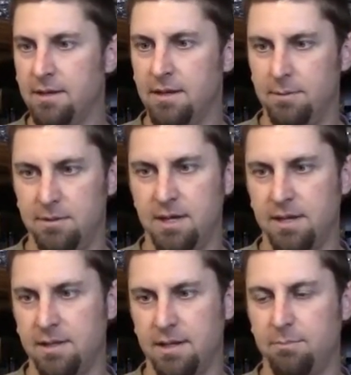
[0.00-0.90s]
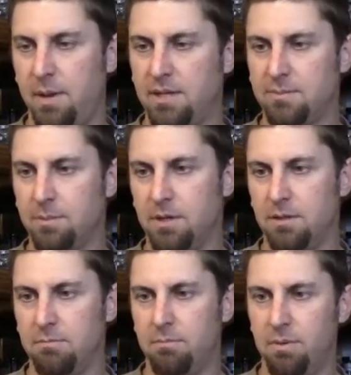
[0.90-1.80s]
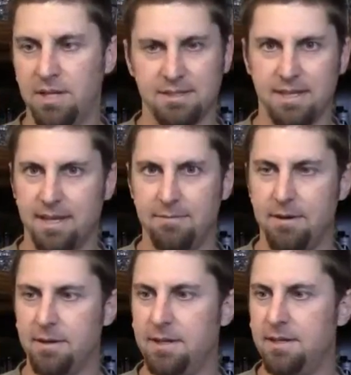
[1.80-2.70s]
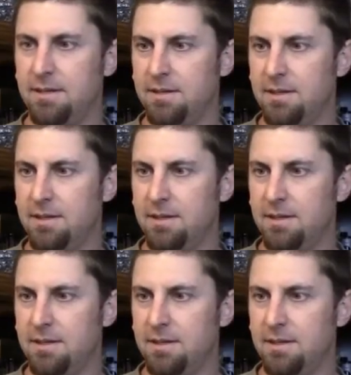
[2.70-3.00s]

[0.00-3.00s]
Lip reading: When you're talking like base malt plus like a very